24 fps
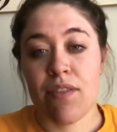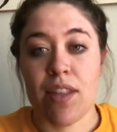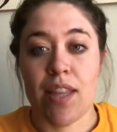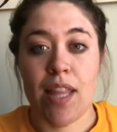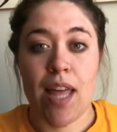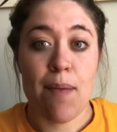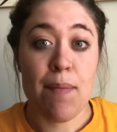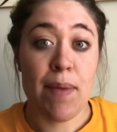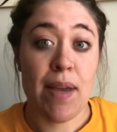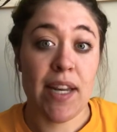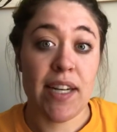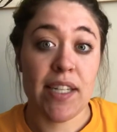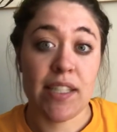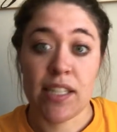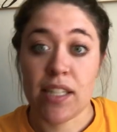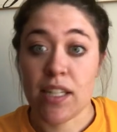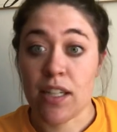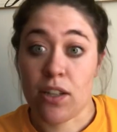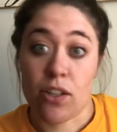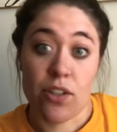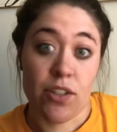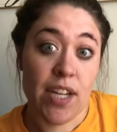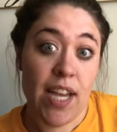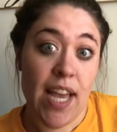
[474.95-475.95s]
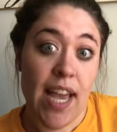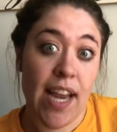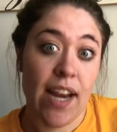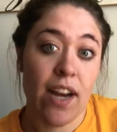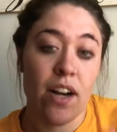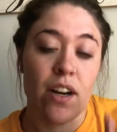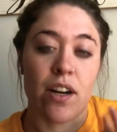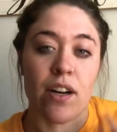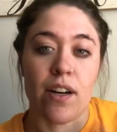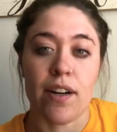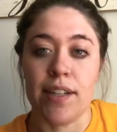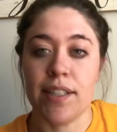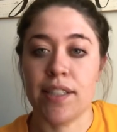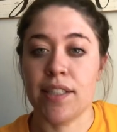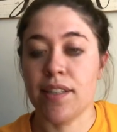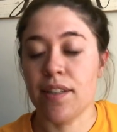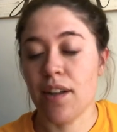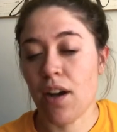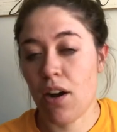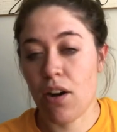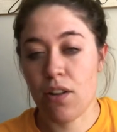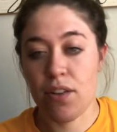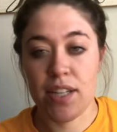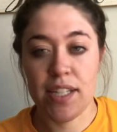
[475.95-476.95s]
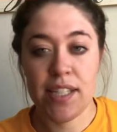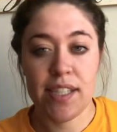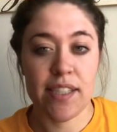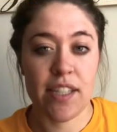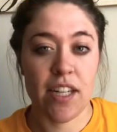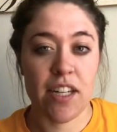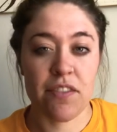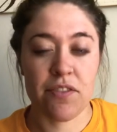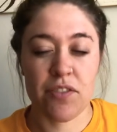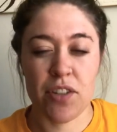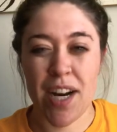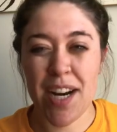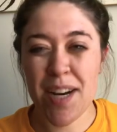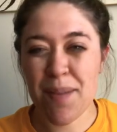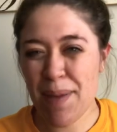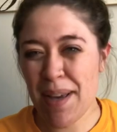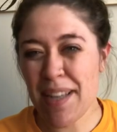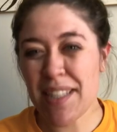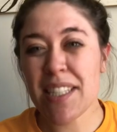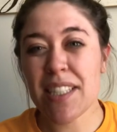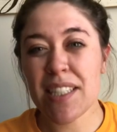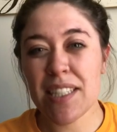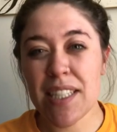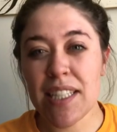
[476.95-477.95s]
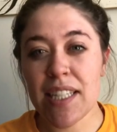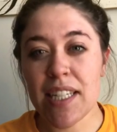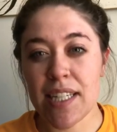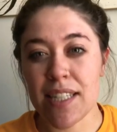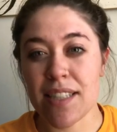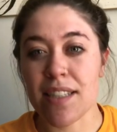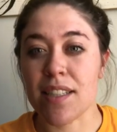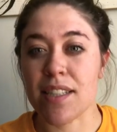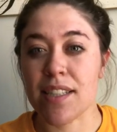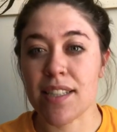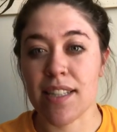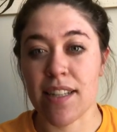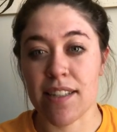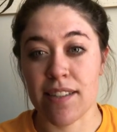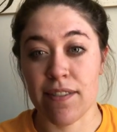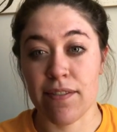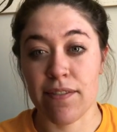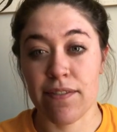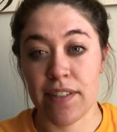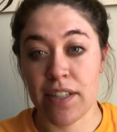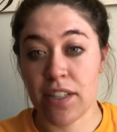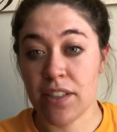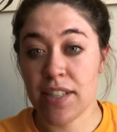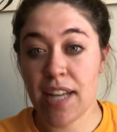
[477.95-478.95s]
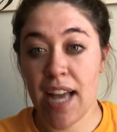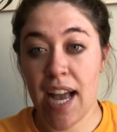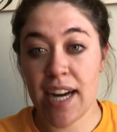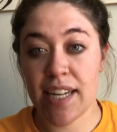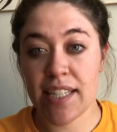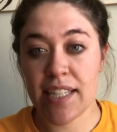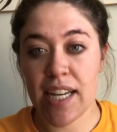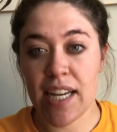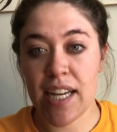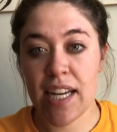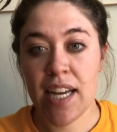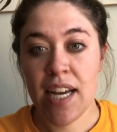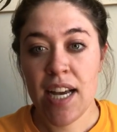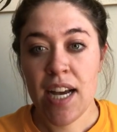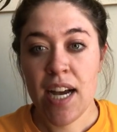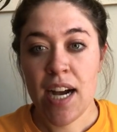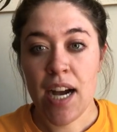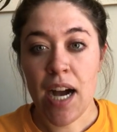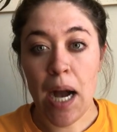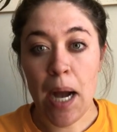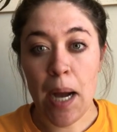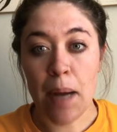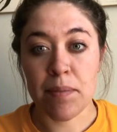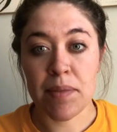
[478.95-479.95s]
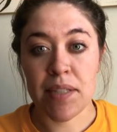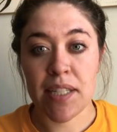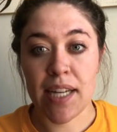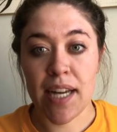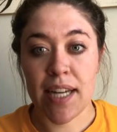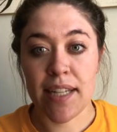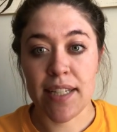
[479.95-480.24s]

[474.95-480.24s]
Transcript: then that man is going to learn to hate her and all this stuff, trying basically as a fear tactic to get